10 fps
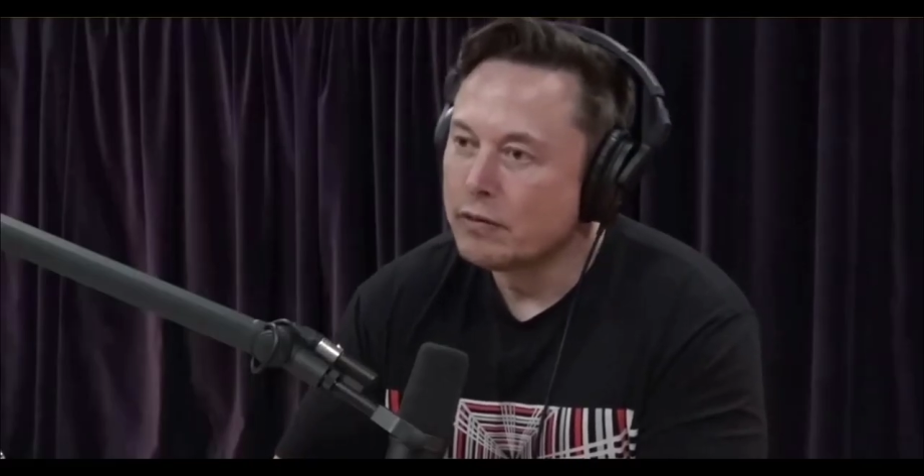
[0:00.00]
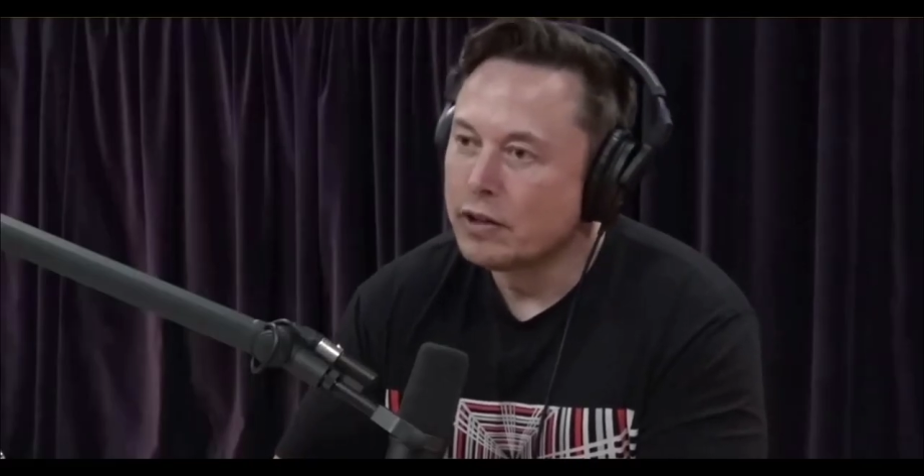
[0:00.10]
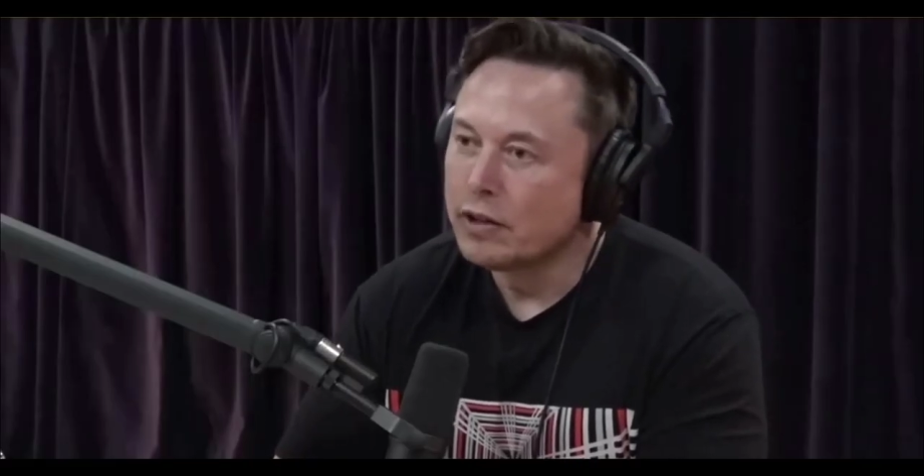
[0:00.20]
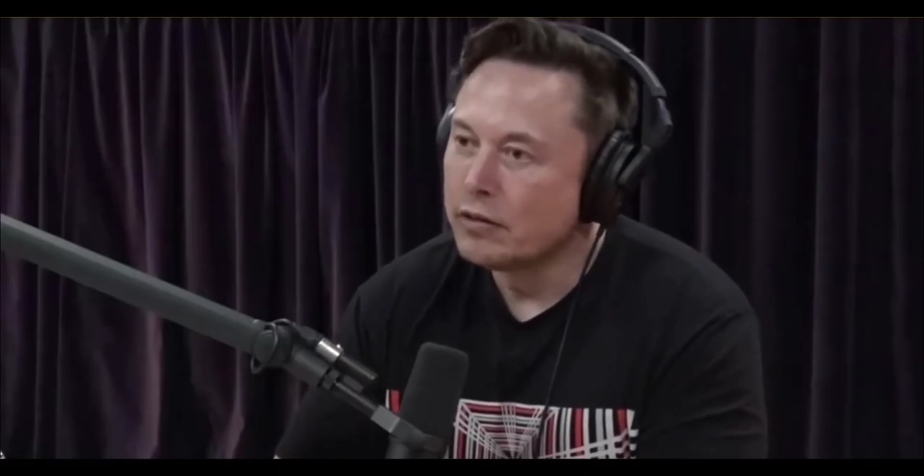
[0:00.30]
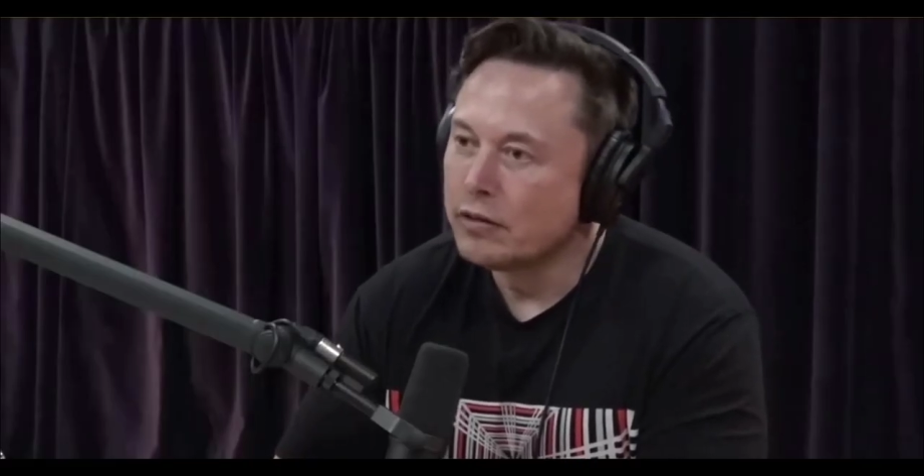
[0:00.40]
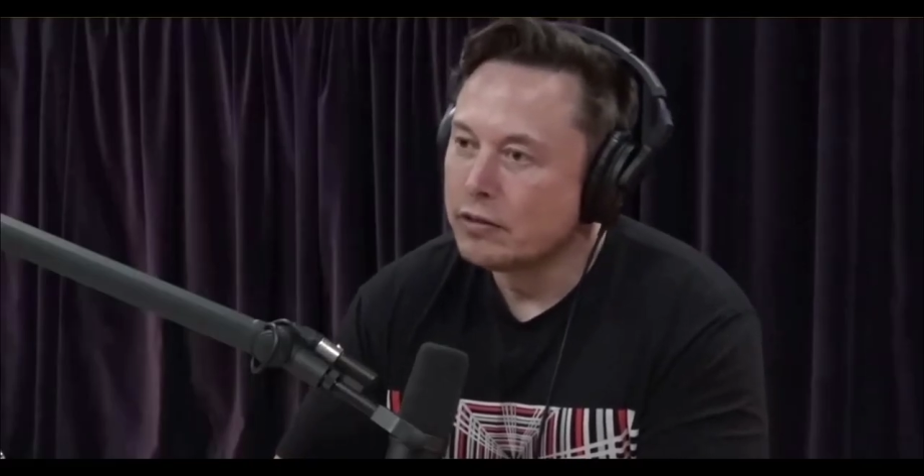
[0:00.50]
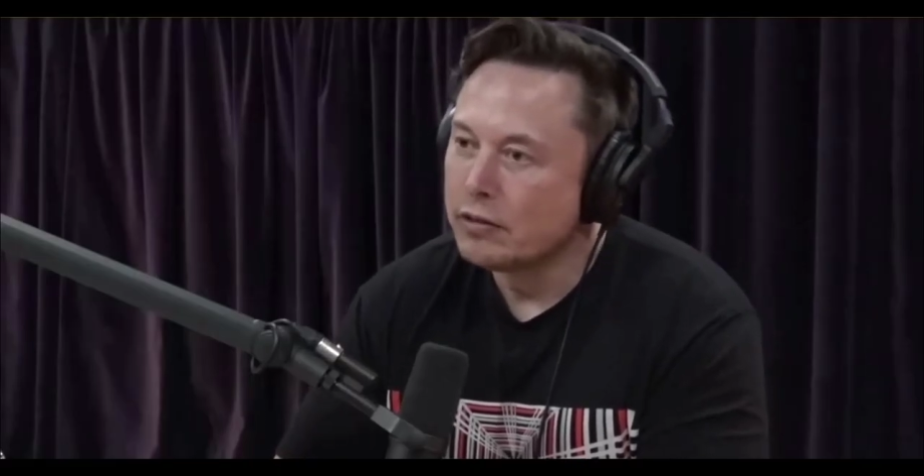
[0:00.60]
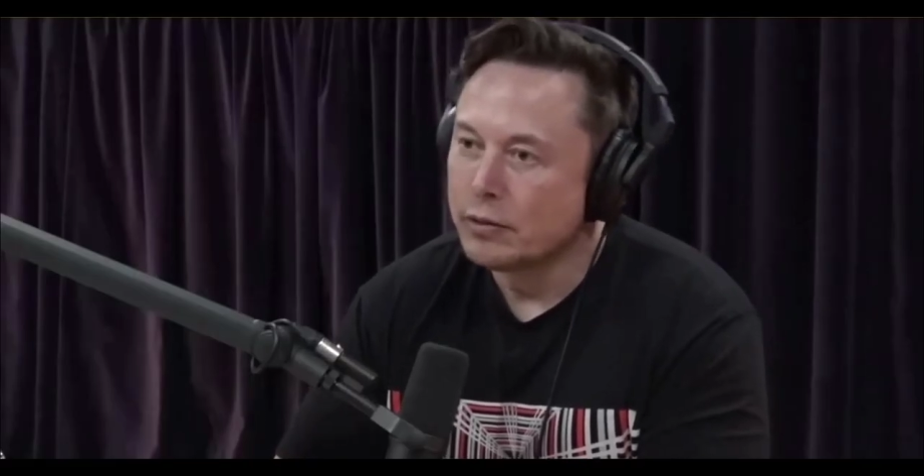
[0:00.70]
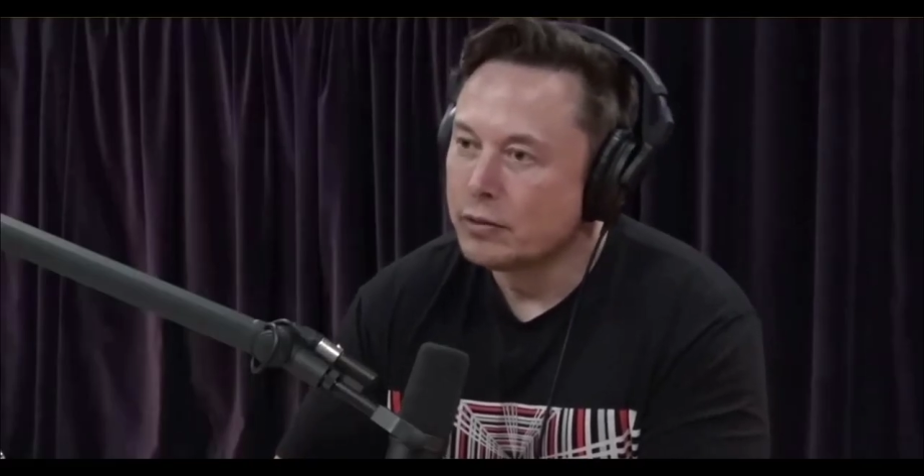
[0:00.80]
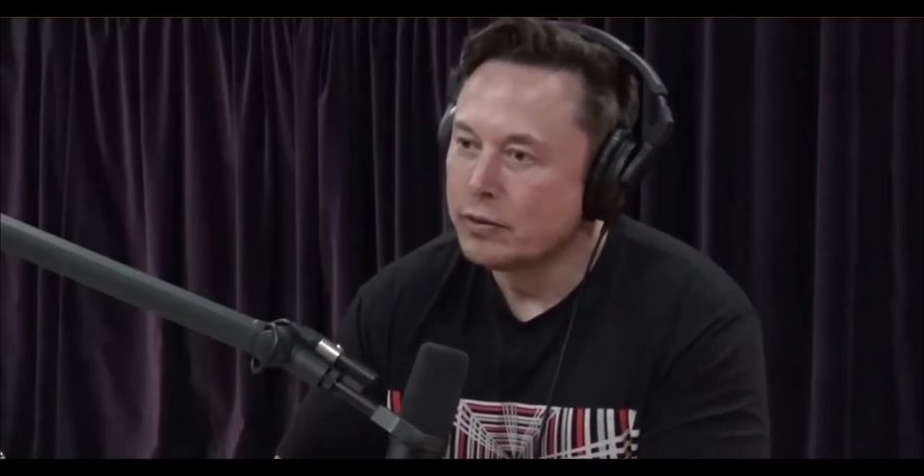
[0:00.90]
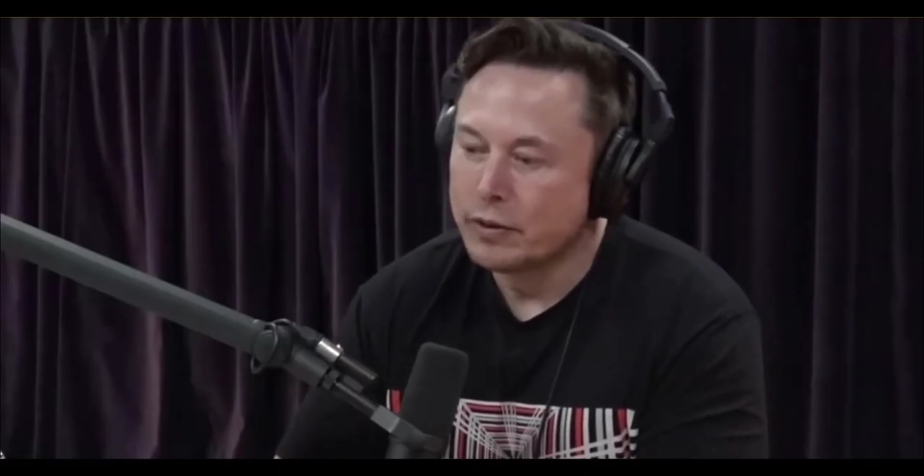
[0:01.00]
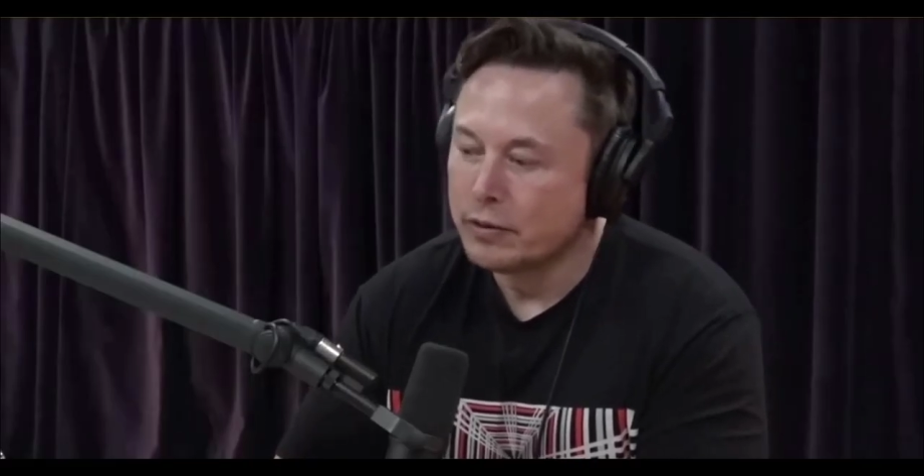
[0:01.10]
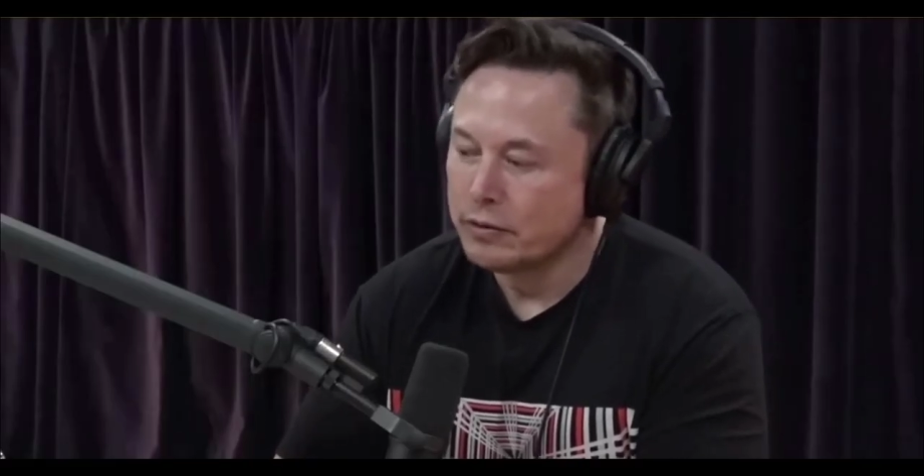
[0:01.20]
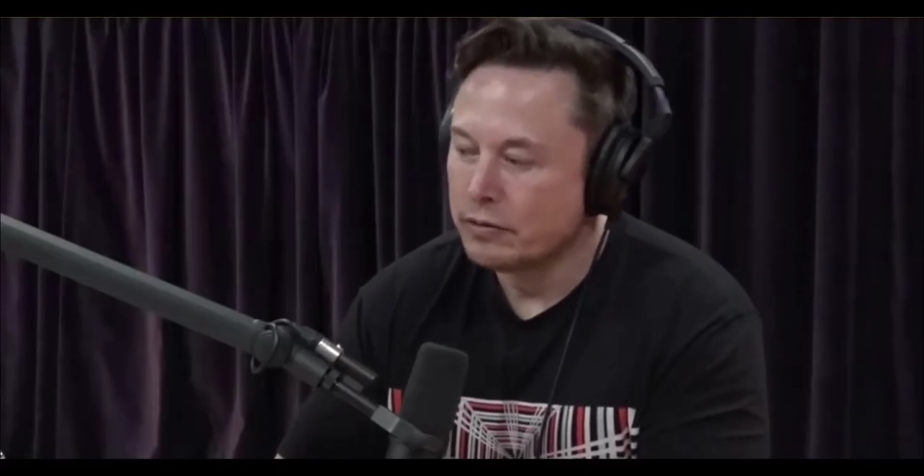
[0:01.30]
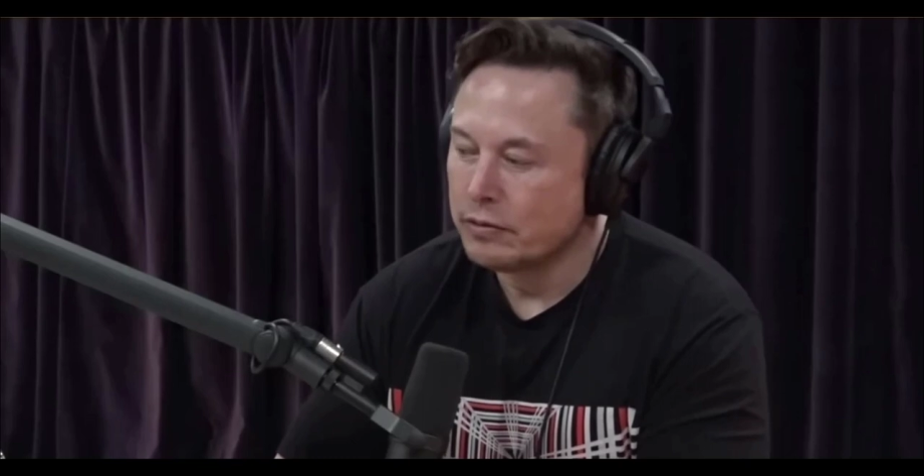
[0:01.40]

If the